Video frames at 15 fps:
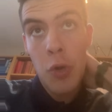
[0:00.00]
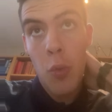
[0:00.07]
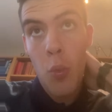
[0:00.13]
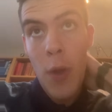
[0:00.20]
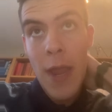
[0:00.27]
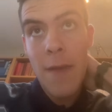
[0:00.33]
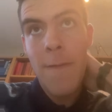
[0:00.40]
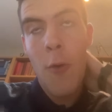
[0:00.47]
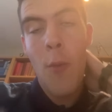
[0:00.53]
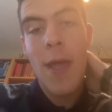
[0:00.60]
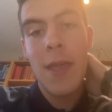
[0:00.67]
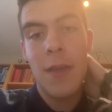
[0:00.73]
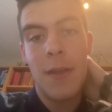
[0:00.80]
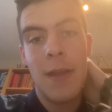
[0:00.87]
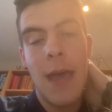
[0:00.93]
win for
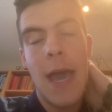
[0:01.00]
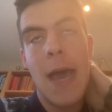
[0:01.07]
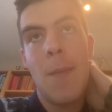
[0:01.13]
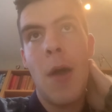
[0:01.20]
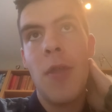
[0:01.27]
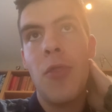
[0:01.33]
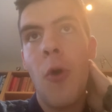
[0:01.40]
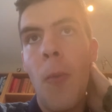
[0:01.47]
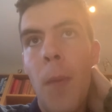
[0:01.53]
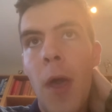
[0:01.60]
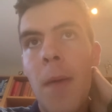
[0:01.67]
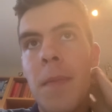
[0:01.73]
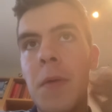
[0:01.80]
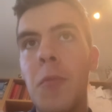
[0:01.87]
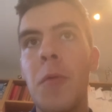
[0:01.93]
Wigan. I thought
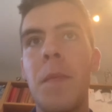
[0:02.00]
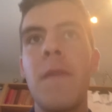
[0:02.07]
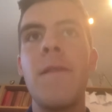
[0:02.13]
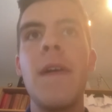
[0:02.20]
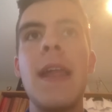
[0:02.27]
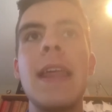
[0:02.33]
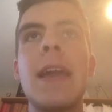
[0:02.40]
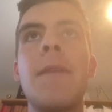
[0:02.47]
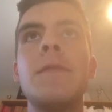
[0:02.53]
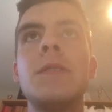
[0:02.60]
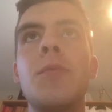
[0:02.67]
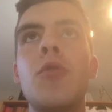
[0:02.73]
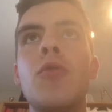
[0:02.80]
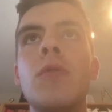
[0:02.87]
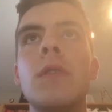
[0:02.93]
Birmingham would be fairly
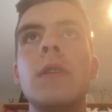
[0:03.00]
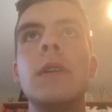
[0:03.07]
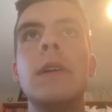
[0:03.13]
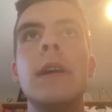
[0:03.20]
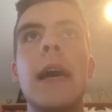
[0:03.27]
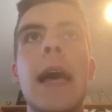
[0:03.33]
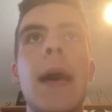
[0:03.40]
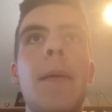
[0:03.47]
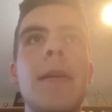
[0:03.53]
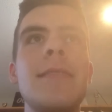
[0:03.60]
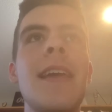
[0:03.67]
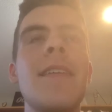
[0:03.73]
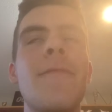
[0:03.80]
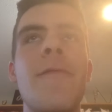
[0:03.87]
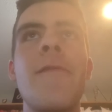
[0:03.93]
comfortable. I
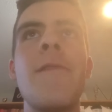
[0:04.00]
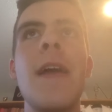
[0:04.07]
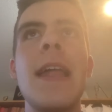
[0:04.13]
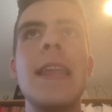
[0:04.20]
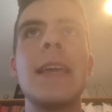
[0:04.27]
say fairly